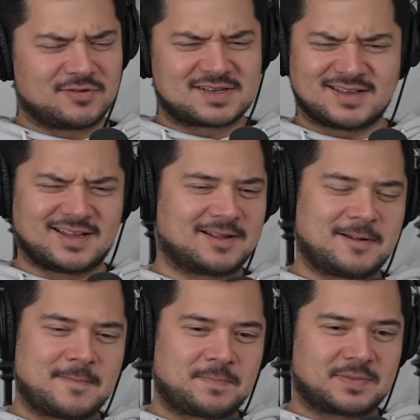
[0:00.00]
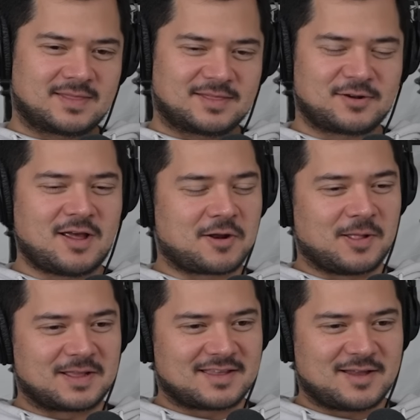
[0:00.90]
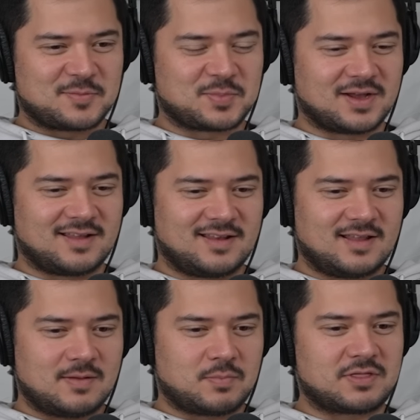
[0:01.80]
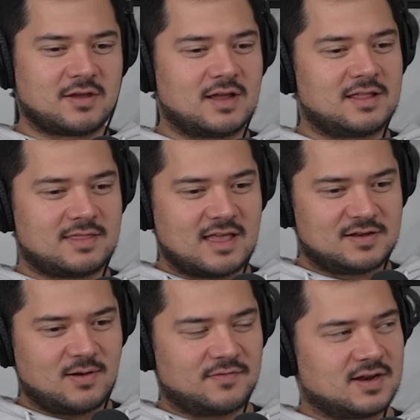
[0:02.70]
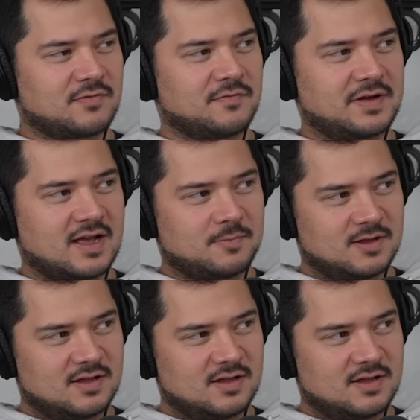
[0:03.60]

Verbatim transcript: And you're just like, they're not all like that, but but they they do have a different vibe,